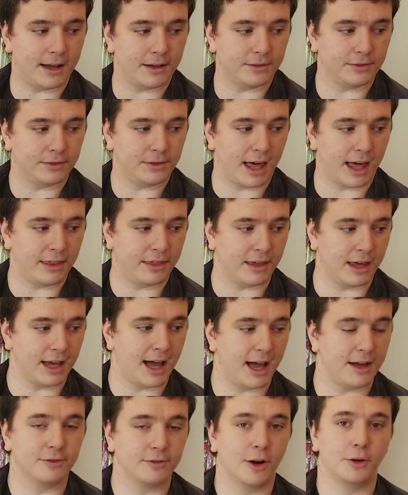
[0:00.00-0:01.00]
I
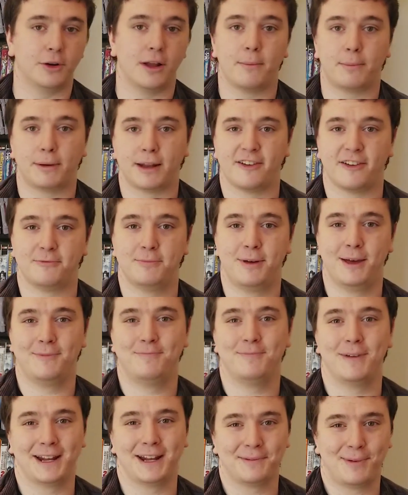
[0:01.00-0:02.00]
think I've grown up and I've
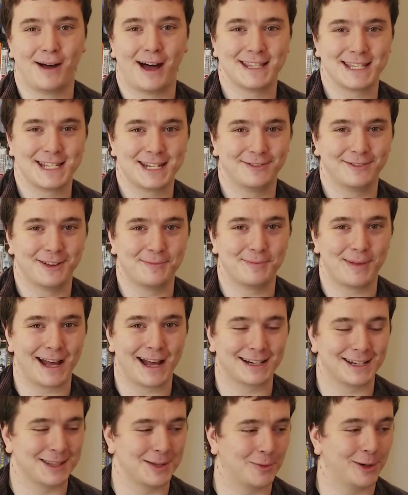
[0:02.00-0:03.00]
made a positive
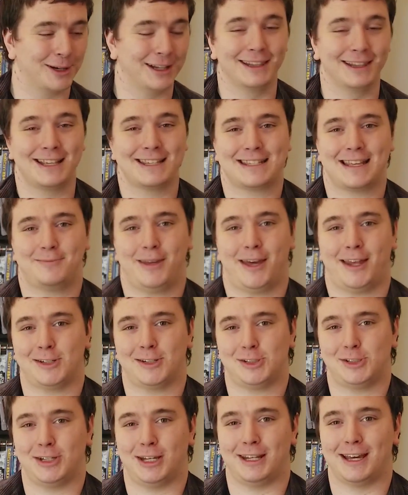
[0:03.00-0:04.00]
impact in the world. At least I'm
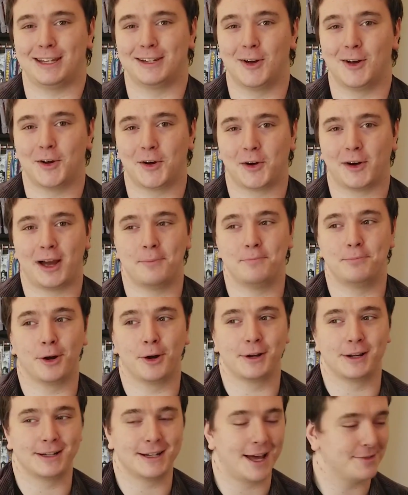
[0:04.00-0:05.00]
not a shithead going
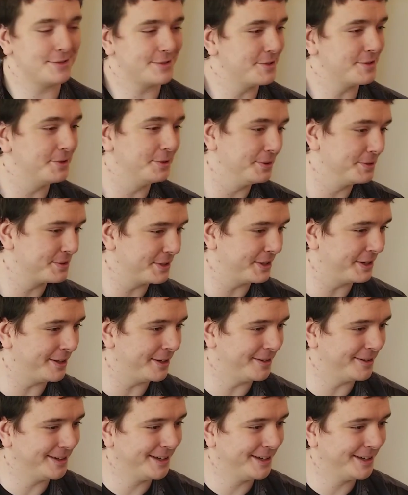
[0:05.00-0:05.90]
around burning down schools, you